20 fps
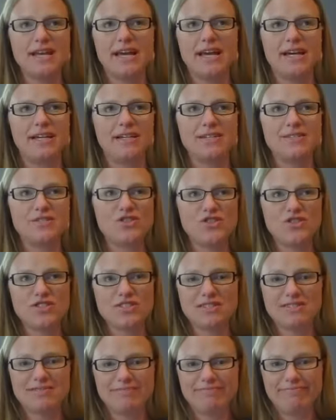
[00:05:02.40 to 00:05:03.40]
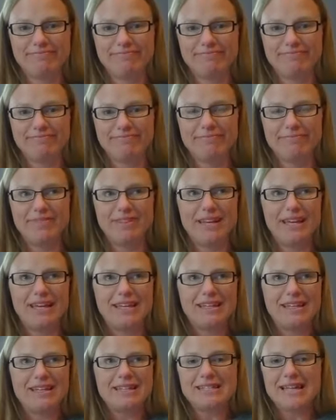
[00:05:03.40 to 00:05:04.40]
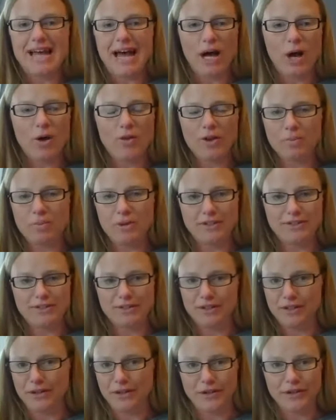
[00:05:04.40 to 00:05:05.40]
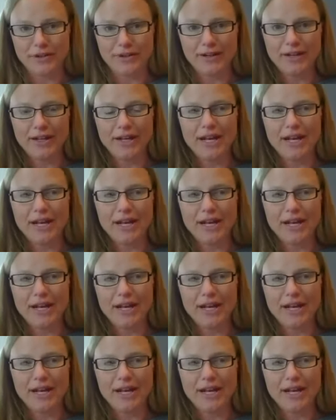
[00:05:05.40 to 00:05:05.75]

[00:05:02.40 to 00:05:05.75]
and it's just it's not how they're built to learn